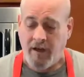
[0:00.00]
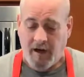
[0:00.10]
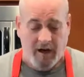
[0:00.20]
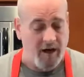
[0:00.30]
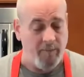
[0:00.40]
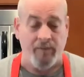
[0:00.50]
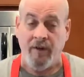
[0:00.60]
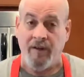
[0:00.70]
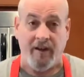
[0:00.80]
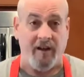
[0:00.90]

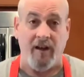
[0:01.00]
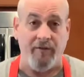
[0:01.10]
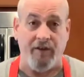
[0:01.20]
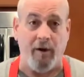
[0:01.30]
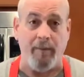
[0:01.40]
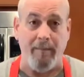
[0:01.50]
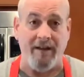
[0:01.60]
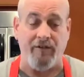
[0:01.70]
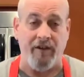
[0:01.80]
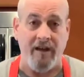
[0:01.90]
The gloves help
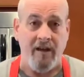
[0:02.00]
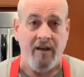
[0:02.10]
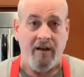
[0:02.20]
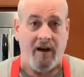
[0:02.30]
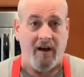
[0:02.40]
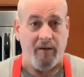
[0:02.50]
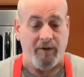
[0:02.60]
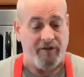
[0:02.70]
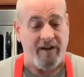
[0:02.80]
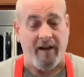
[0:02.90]
immensely
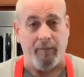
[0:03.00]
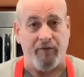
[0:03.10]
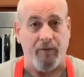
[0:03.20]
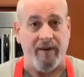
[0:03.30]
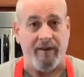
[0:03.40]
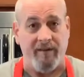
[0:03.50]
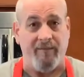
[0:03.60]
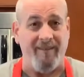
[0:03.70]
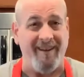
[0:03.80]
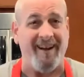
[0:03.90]
because it helps
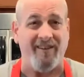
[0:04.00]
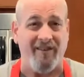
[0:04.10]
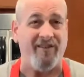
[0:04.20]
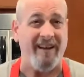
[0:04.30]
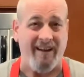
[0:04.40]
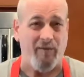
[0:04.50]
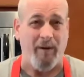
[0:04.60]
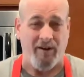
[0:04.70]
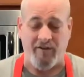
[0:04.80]
with not to stick as much.